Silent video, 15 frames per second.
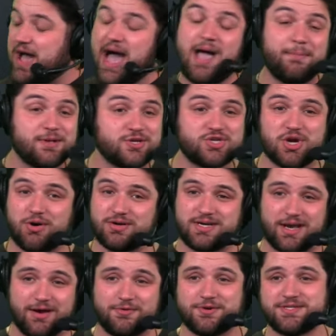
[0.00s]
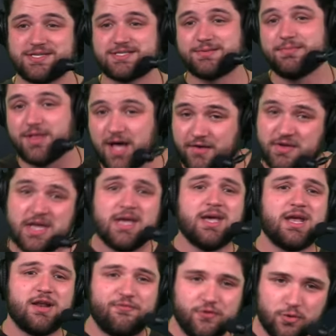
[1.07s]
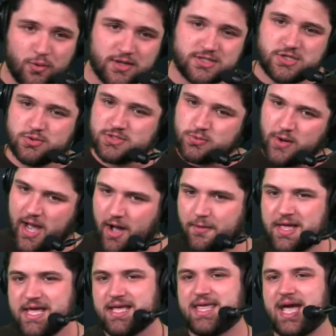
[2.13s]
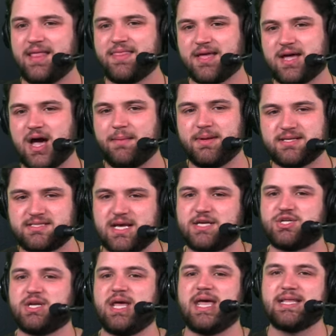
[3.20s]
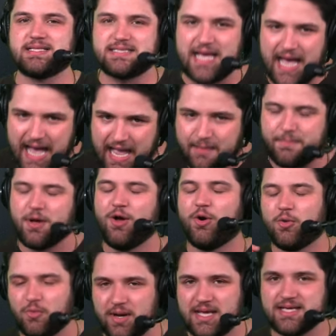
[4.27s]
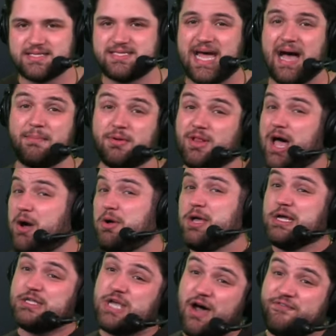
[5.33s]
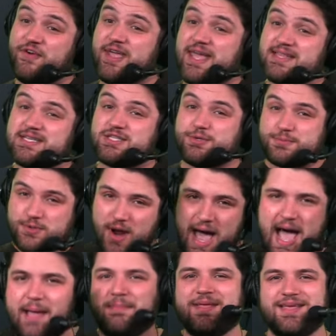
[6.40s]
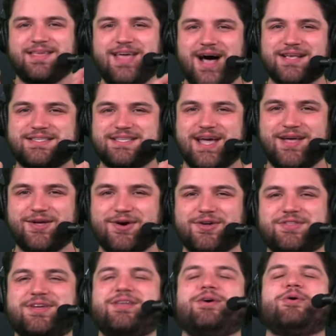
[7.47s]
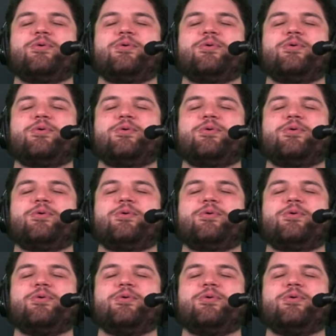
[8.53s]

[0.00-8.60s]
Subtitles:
I've been showing Darren Rizzi some love. And if you want to as well, get in the comment section and type Rizz down below. Don't forget to subscribe. Y'all stay golden.